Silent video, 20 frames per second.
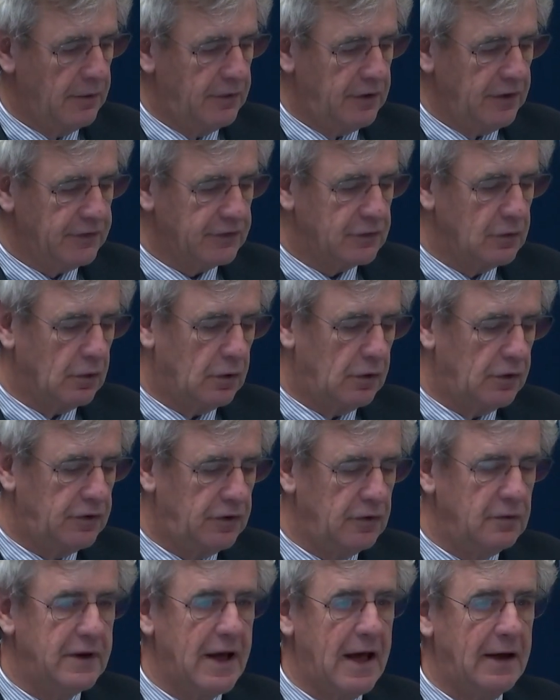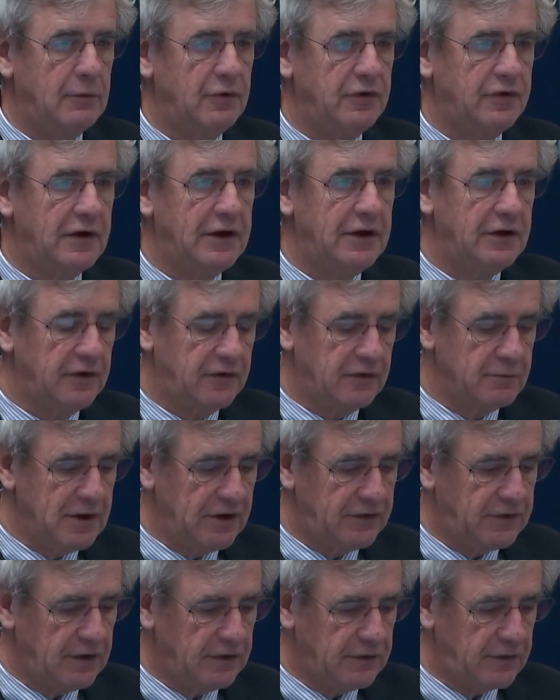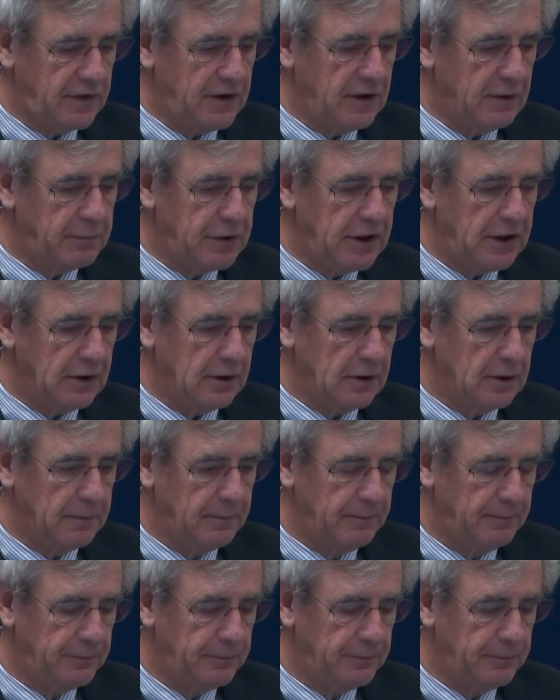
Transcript: This court unanimously dismisses the appeal.